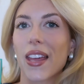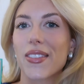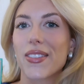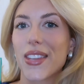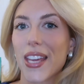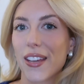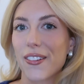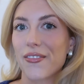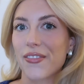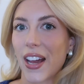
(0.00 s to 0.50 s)

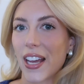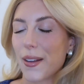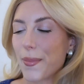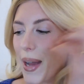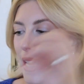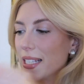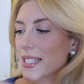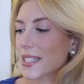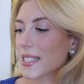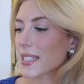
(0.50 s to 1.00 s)
Then
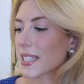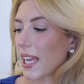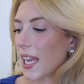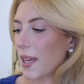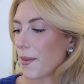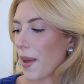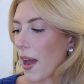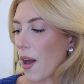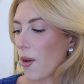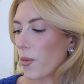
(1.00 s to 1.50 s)
Vitamasks
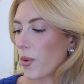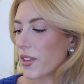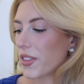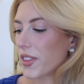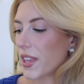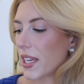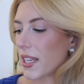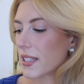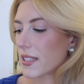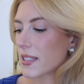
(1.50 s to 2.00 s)
came out with
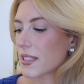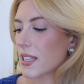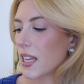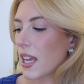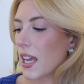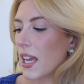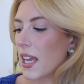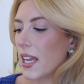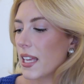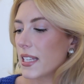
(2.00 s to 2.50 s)
this
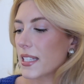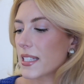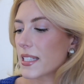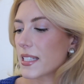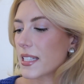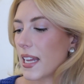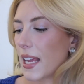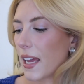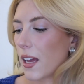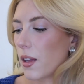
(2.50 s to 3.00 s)

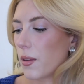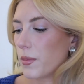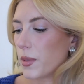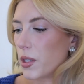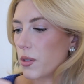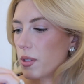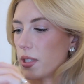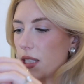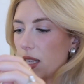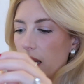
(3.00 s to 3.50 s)
Snail
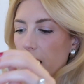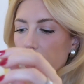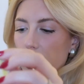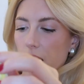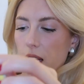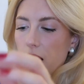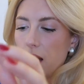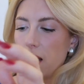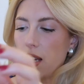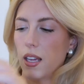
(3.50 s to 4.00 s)

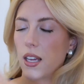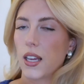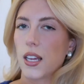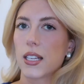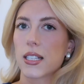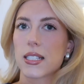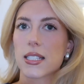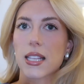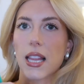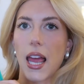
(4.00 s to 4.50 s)
Mucin
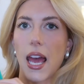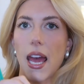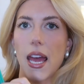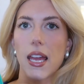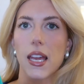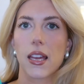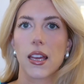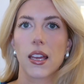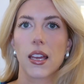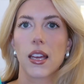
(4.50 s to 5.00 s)

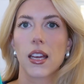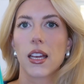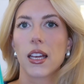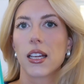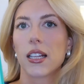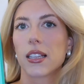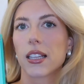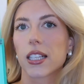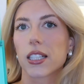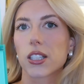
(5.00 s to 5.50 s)
Slay.
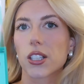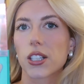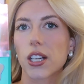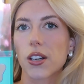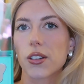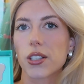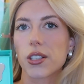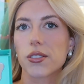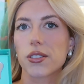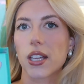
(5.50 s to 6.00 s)
Like, look
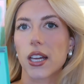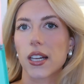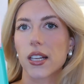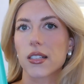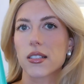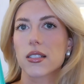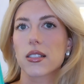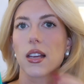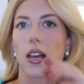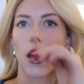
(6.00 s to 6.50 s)
how cute that
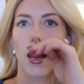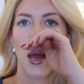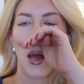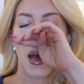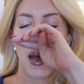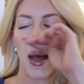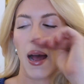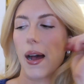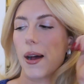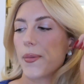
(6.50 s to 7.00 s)
is.
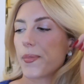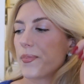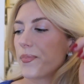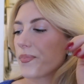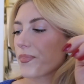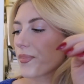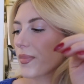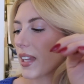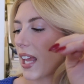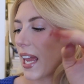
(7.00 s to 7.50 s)

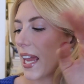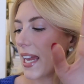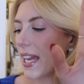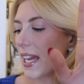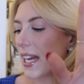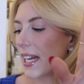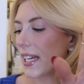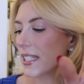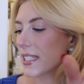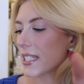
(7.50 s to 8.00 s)

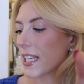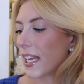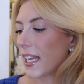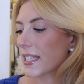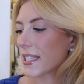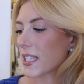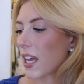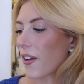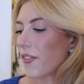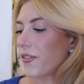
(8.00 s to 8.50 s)
And
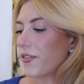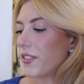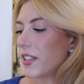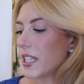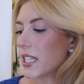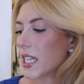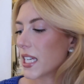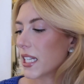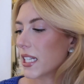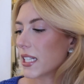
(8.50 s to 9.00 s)
it's a
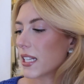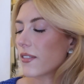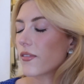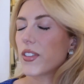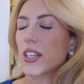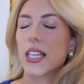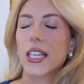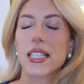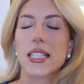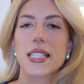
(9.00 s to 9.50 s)

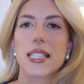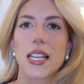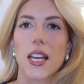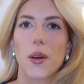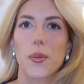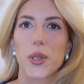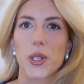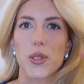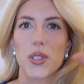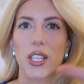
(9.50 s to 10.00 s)
vegan
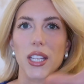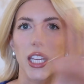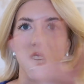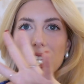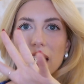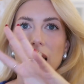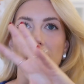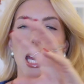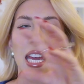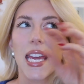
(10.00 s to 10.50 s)
snail mucin.
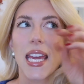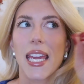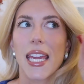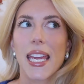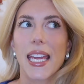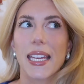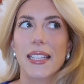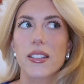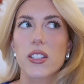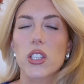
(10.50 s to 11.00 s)
Like,
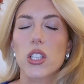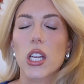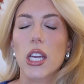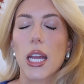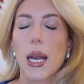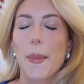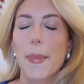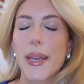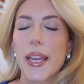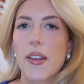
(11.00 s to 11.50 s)
it's
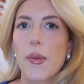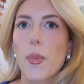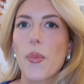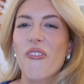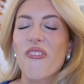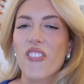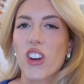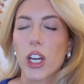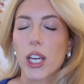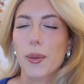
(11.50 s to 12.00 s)
gonna be
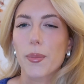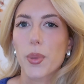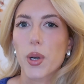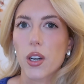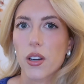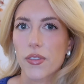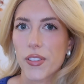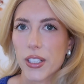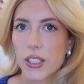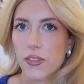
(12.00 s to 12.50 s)
freaking
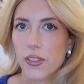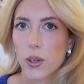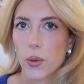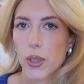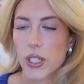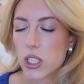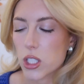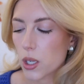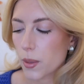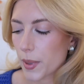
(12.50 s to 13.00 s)
perfect for
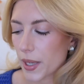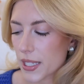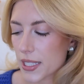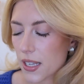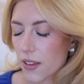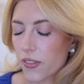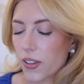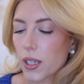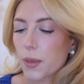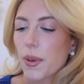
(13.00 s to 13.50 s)
winter because
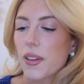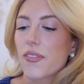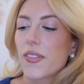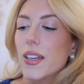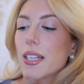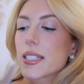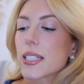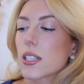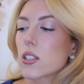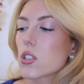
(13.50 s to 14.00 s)
I feel like my
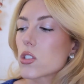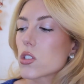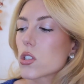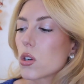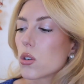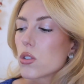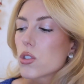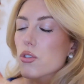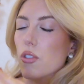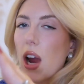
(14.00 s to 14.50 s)
face gets
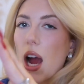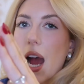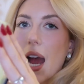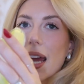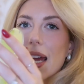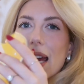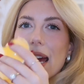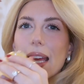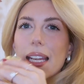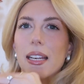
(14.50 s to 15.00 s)
so
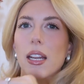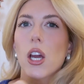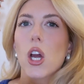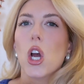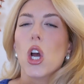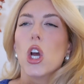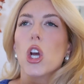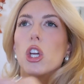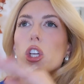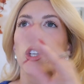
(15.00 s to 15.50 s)
dry, and
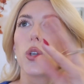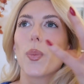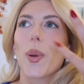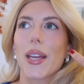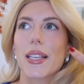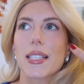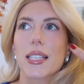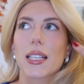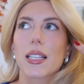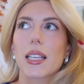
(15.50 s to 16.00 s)
you
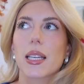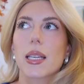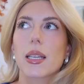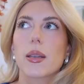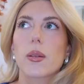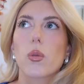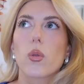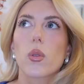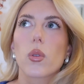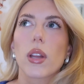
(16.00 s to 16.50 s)

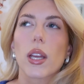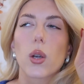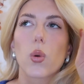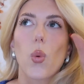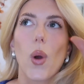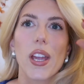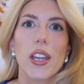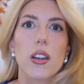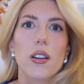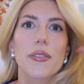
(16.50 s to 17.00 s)
basically like
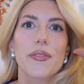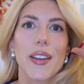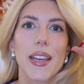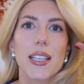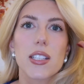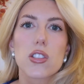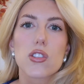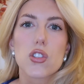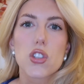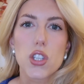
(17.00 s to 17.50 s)
wet your
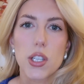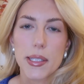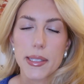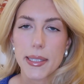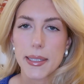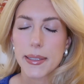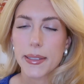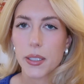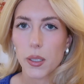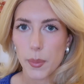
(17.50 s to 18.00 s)
face just
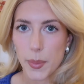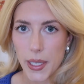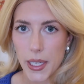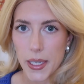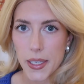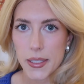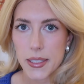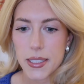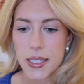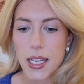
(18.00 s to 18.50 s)
a little
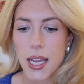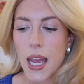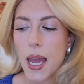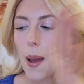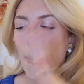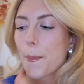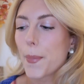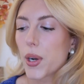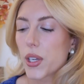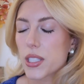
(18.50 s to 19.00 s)
bit,
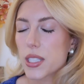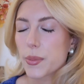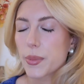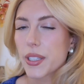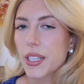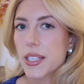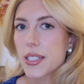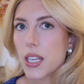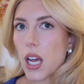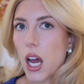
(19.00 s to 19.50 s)
put some of
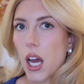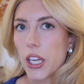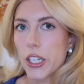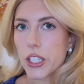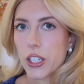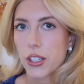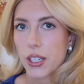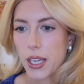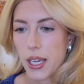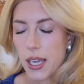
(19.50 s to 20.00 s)
this on
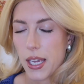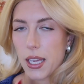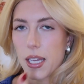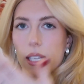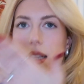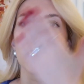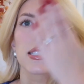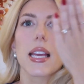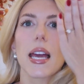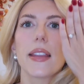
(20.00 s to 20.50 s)
your
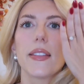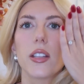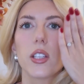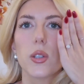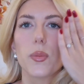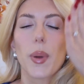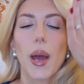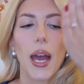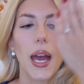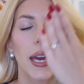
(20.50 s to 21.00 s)
hands, and then
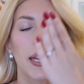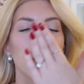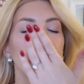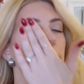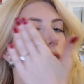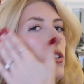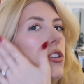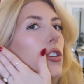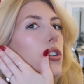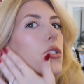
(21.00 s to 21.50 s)
you pat it
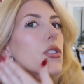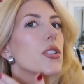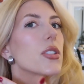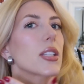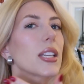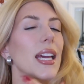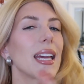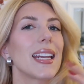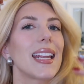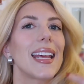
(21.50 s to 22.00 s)
into your
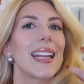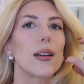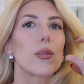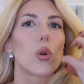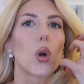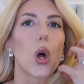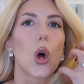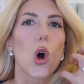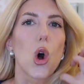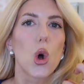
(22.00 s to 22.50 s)
skin and it
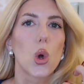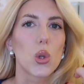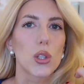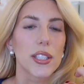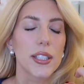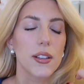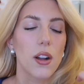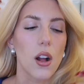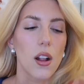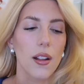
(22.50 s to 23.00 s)
will
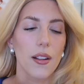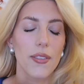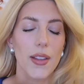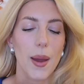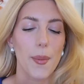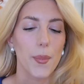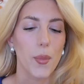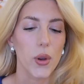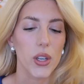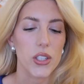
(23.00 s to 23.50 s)
hold in all of
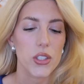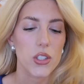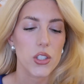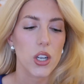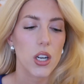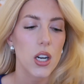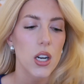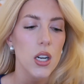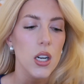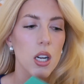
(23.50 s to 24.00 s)
that
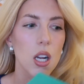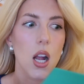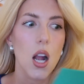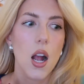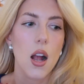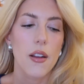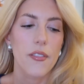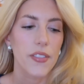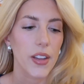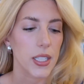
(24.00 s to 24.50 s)
moisture.
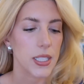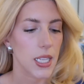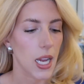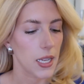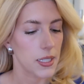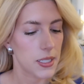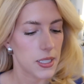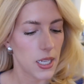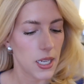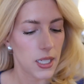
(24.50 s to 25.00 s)

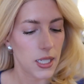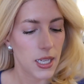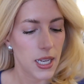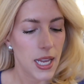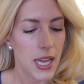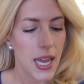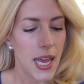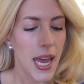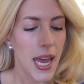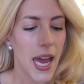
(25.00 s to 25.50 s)
Fantastic.
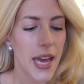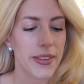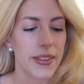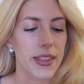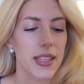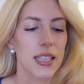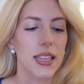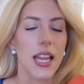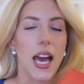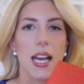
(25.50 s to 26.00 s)
And then
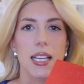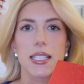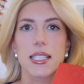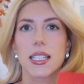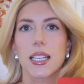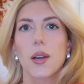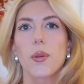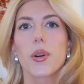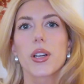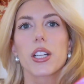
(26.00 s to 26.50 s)
the last
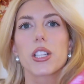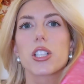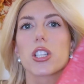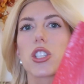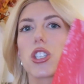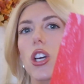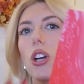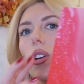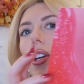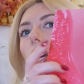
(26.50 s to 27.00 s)
thing I wanted to
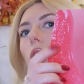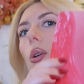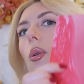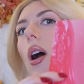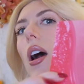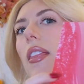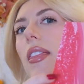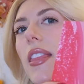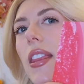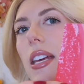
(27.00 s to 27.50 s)
show you,
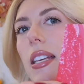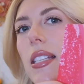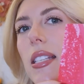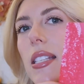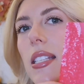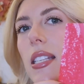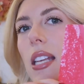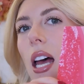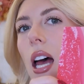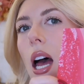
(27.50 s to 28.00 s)
this,
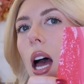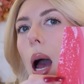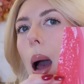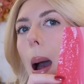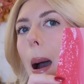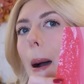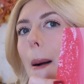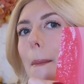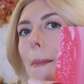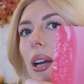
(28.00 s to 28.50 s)

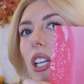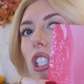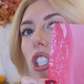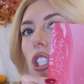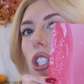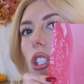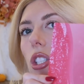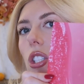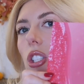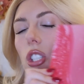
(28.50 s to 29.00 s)

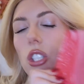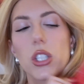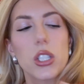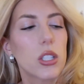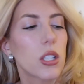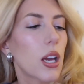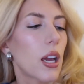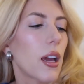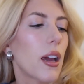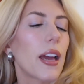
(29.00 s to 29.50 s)

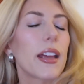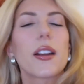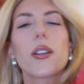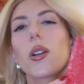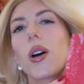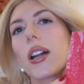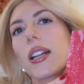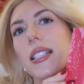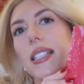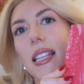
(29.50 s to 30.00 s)
I don't know
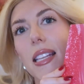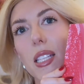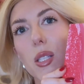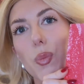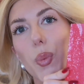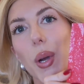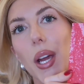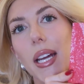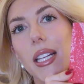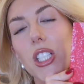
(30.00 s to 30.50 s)
how to say this
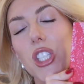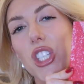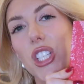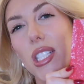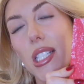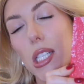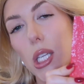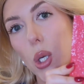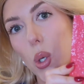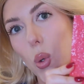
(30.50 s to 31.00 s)
brand,
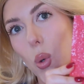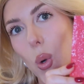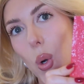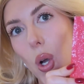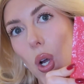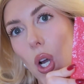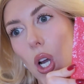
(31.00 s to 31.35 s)
Gisou.